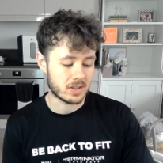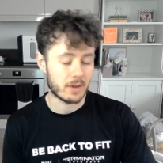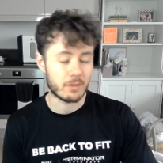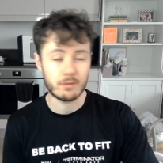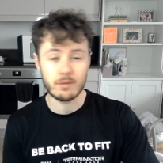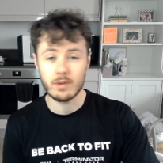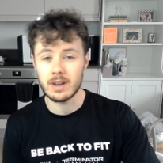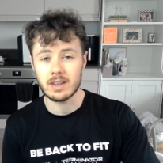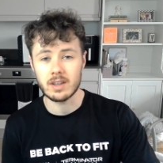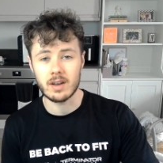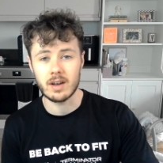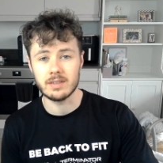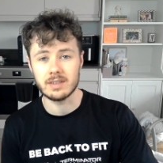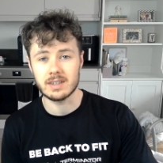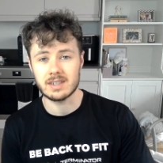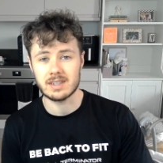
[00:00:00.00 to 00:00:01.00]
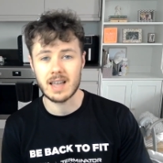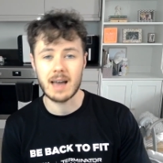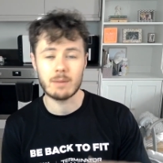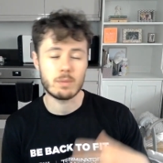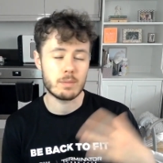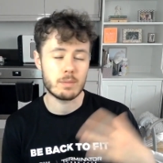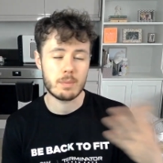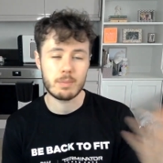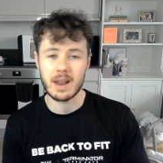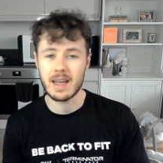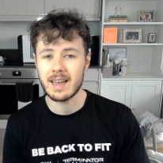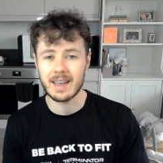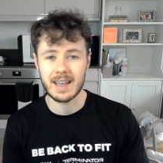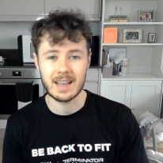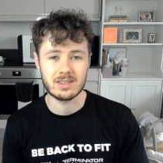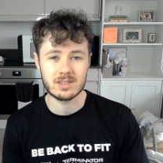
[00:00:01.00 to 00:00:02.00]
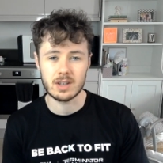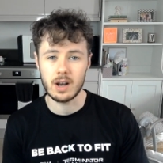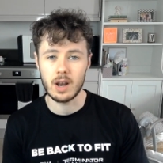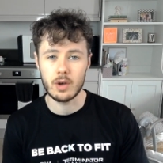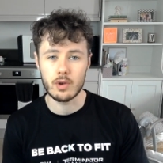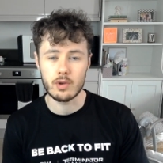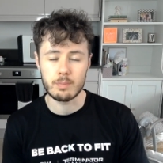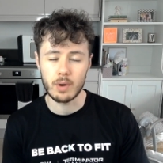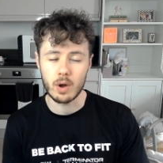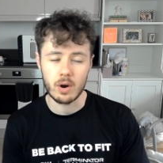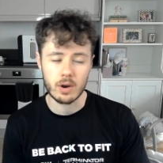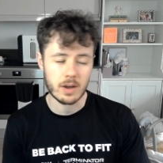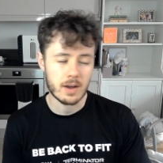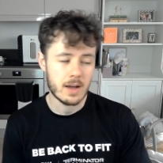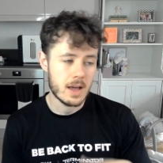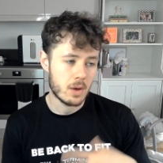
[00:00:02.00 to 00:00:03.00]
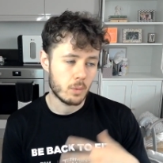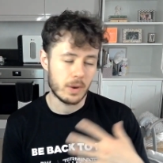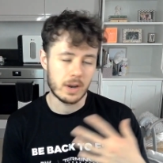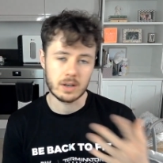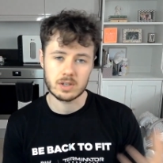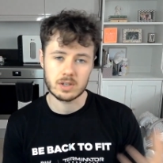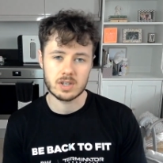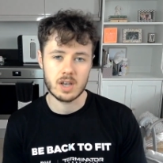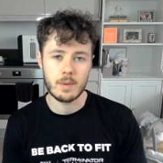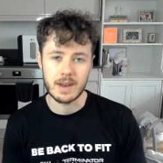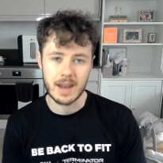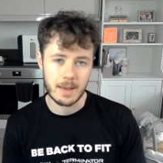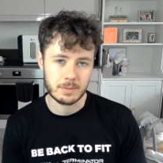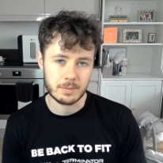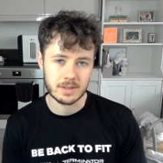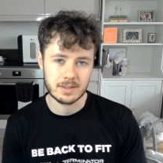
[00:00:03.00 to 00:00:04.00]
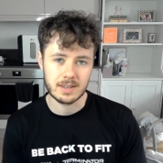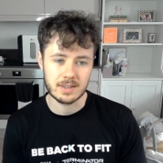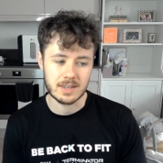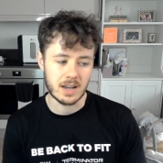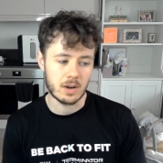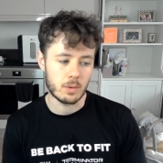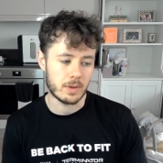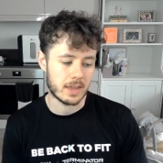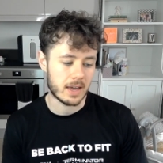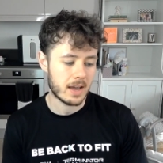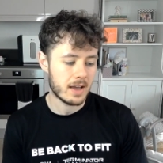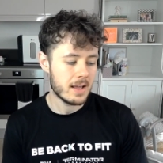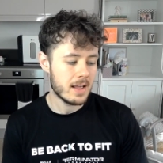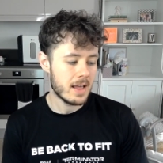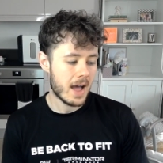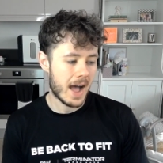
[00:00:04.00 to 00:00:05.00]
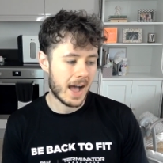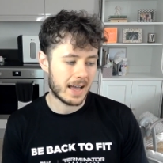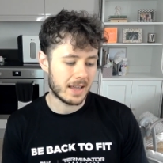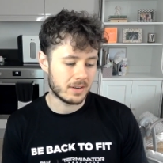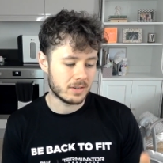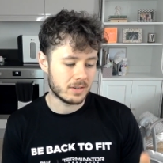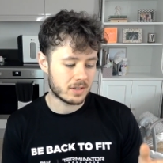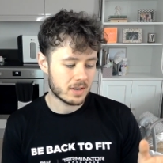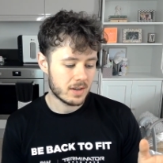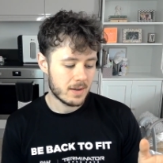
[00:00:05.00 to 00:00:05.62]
I fully don't understand. When we play against a low block, we look so inept to deal with it, and